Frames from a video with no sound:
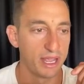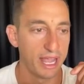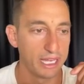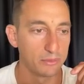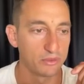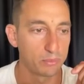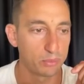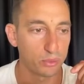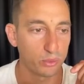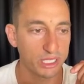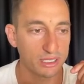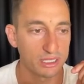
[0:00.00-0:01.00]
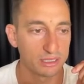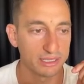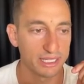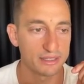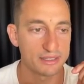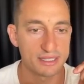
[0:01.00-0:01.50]
And it was pretty
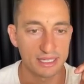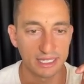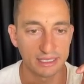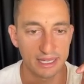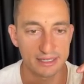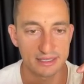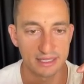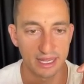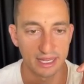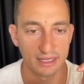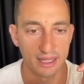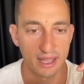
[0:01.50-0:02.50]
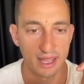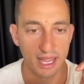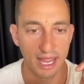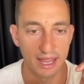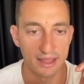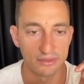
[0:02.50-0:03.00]
clear to see yesterday
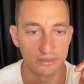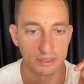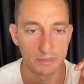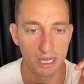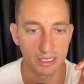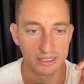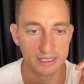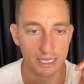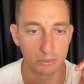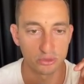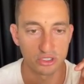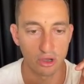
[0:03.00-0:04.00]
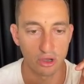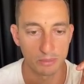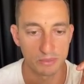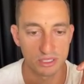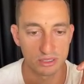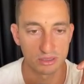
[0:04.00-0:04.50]
as the market double
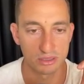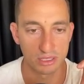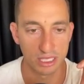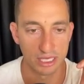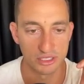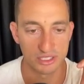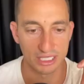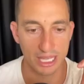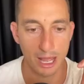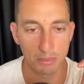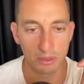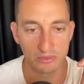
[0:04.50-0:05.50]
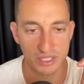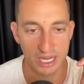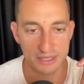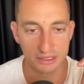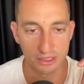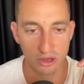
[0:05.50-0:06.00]
topped uh, just a couple of
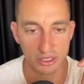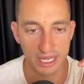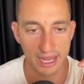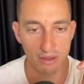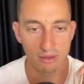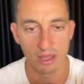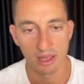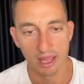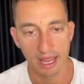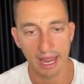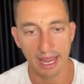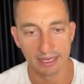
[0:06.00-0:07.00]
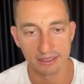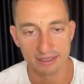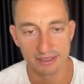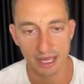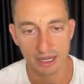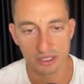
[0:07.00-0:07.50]
days ago now. And it
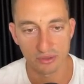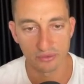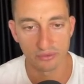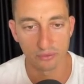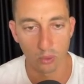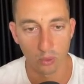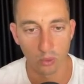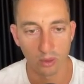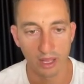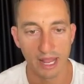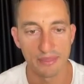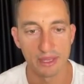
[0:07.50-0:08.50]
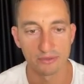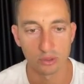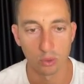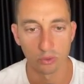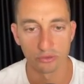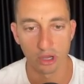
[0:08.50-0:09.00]
started to fall. And then, of
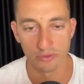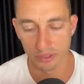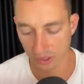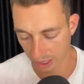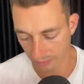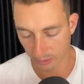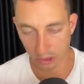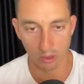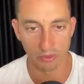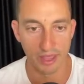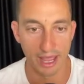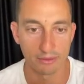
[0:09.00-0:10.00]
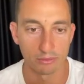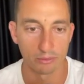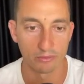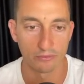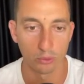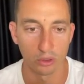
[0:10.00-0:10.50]
course, overnight, we got that
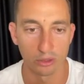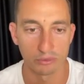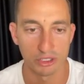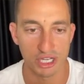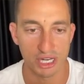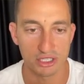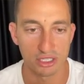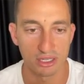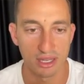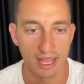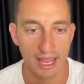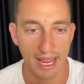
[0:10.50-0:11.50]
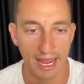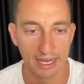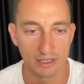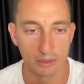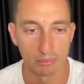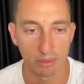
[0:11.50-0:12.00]
full on rejection
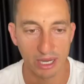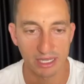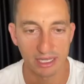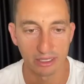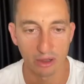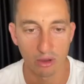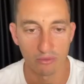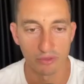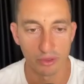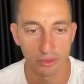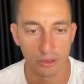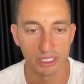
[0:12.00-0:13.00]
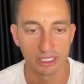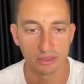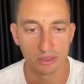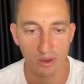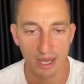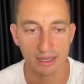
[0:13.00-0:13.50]
and a breaking of the
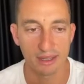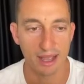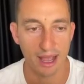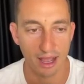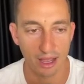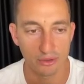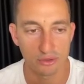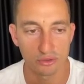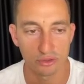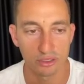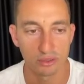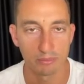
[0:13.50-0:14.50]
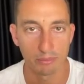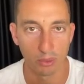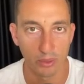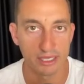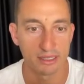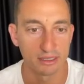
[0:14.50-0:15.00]
3900
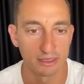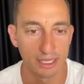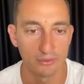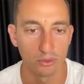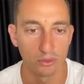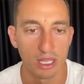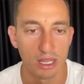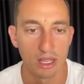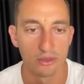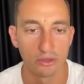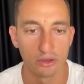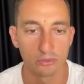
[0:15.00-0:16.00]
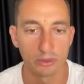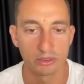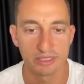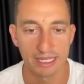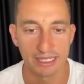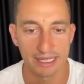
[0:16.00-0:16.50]
point level. So as we
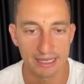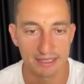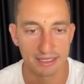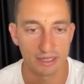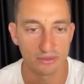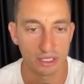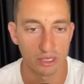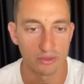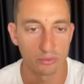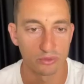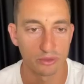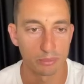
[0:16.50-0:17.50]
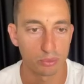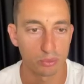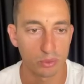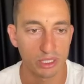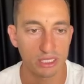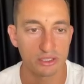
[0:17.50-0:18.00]
looked at in yesterday's video, this was a
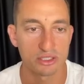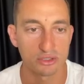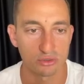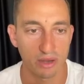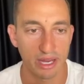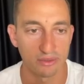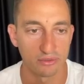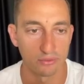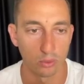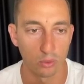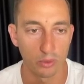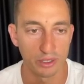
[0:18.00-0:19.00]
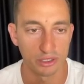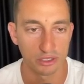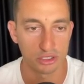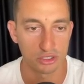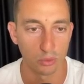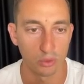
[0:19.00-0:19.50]
pretty straightforward
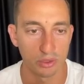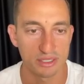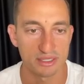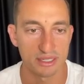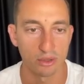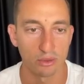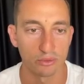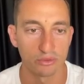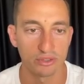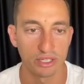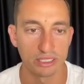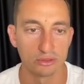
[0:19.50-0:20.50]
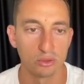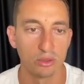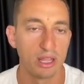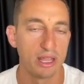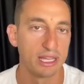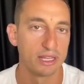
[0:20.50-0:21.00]
short sell signal
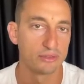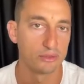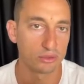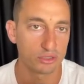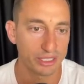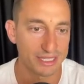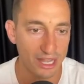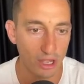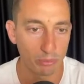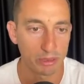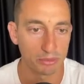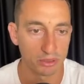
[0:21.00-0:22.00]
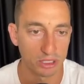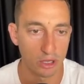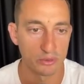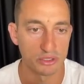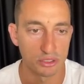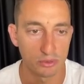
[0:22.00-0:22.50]
it's not trying to tell people to go
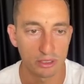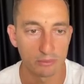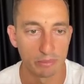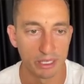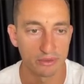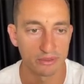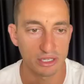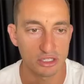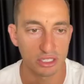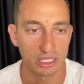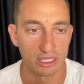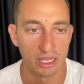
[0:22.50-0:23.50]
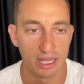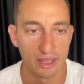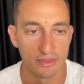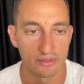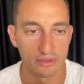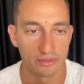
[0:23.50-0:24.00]
and do it, but essentially,
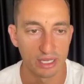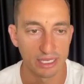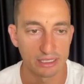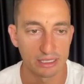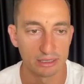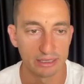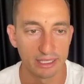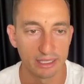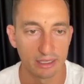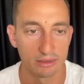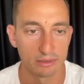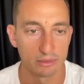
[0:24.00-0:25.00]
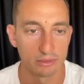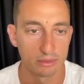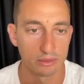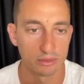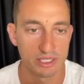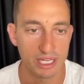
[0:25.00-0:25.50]
this is a clear
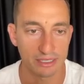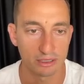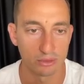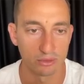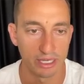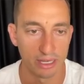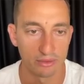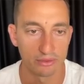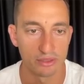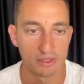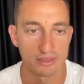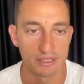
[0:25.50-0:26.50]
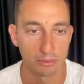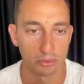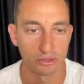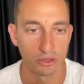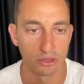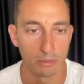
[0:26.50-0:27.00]
technical analysis, double
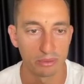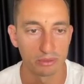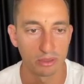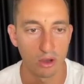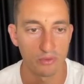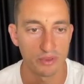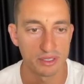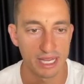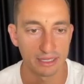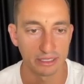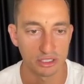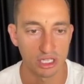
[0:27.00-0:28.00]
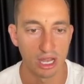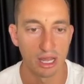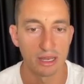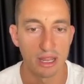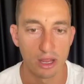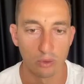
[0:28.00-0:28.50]
top on the daily
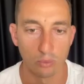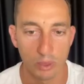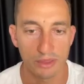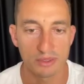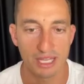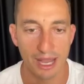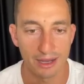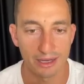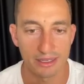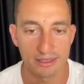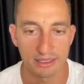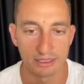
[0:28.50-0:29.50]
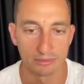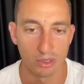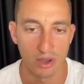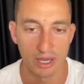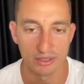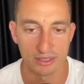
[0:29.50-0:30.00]
chart with targets in
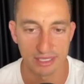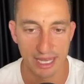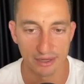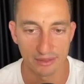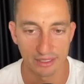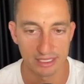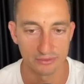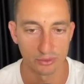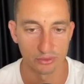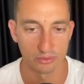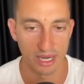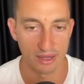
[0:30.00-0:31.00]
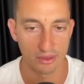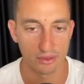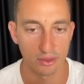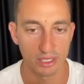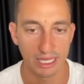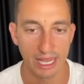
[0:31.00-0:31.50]
mind down at these levels around
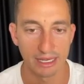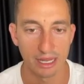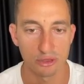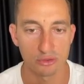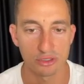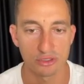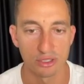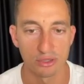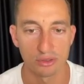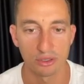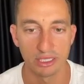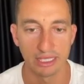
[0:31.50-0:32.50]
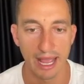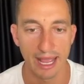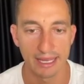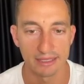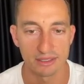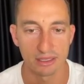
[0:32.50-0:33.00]
3,800 to
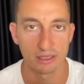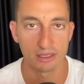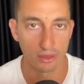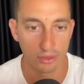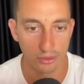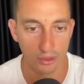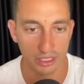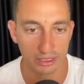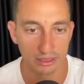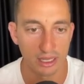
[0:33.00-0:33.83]
3,830.